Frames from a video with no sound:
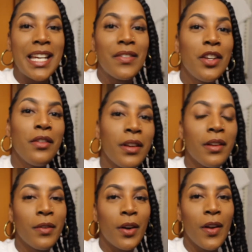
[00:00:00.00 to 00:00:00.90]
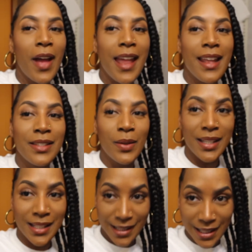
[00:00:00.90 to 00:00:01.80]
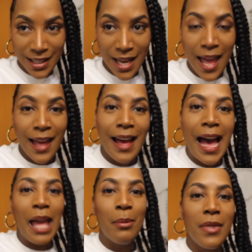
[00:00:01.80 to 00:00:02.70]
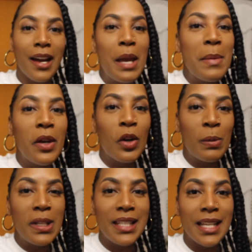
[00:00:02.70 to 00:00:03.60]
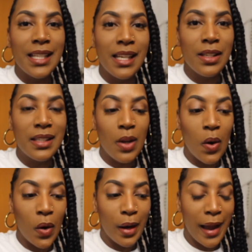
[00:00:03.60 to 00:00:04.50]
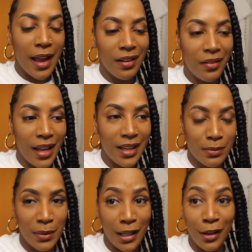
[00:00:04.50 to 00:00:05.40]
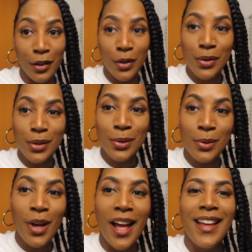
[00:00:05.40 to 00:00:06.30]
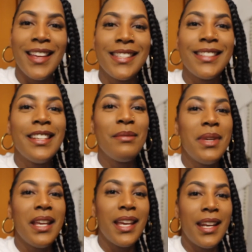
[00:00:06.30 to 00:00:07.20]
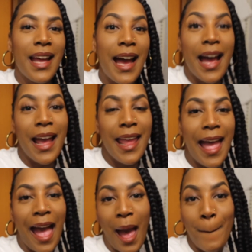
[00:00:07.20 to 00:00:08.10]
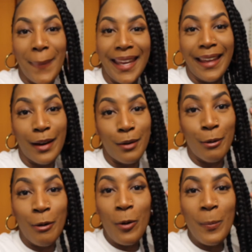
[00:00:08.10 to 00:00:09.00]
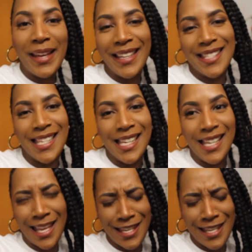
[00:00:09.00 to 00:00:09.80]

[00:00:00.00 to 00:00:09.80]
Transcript: So I have a new video for you, and as you can see, I am not in my normal settings or kind of like something that you're used to seeing me in. I am in Rome, Italy.